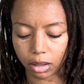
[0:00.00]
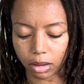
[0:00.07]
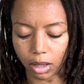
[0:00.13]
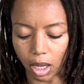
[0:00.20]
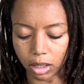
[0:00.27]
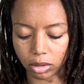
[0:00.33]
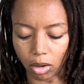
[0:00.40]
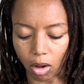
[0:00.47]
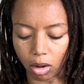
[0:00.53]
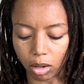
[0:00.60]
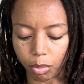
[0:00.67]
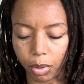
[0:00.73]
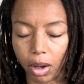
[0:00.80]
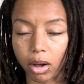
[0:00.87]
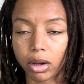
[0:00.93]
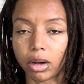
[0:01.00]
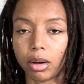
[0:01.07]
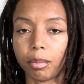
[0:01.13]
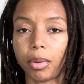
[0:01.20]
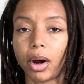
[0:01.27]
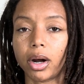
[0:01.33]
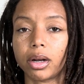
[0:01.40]
that's all about
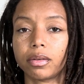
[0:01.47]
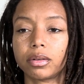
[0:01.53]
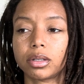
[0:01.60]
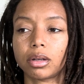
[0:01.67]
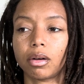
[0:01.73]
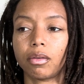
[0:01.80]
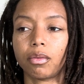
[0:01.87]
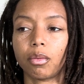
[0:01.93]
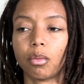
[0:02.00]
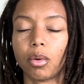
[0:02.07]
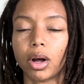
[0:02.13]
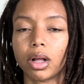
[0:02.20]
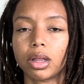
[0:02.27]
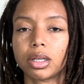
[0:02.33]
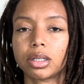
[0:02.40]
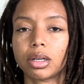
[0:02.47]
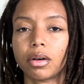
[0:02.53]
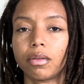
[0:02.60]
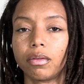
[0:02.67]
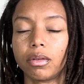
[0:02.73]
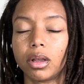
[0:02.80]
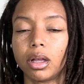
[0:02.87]
part of self-worth,
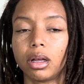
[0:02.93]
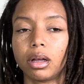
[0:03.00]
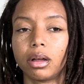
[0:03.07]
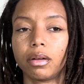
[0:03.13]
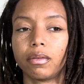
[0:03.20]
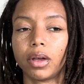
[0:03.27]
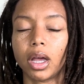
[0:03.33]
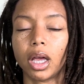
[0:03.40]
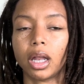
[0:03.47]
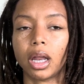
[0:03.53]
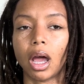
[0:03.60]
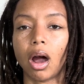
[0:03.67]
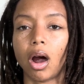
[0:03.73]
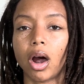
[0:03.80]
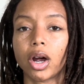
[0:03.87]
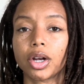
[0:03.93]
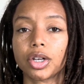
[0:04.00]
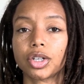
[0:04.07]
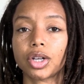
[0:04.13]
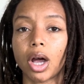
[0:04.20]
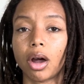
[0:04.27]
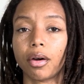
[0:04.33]
self-love, and that heart
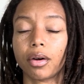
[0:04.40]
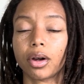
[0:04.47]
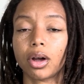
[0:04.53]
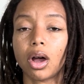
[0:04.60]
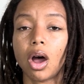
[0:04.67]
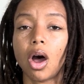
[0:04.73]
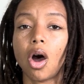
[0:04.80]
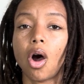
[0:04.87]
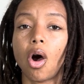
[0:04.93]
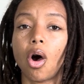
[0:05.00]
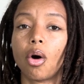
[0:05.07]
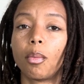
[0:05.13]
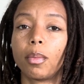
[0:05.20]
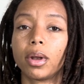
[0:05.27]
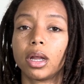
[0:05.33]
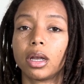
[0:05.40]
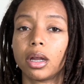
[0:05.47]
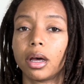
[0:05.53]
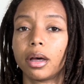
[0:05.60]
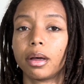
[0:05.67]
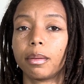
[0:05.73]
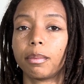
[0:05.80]
chakra opening
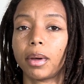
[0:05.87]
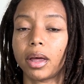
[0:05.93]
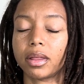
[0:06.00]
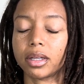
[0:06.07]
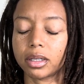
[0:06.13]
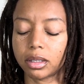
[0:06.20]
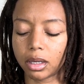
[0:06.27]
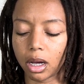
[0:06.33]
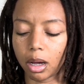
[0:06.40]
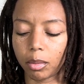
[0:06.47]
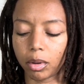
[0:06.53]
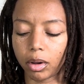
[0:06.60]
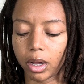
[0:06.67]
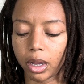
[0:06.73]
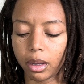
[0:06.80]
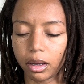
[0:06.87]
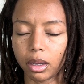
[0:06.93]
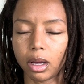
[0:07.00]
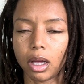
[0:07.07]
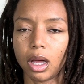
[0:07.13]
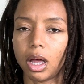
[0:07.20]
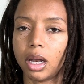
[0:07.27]
up at this time. Okay,
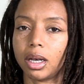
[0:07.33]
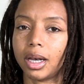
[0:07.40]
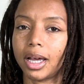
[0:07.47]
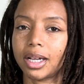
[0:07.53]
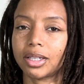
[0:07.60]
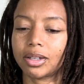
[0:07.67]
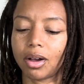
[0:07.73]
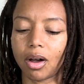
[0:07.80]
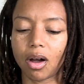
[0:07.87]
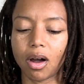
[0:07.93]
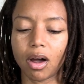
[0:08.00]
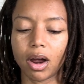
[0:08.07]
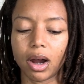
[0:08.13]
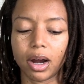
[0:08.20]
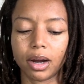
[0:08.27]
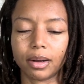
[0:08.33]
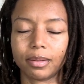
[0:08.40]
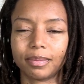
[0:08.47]
next card.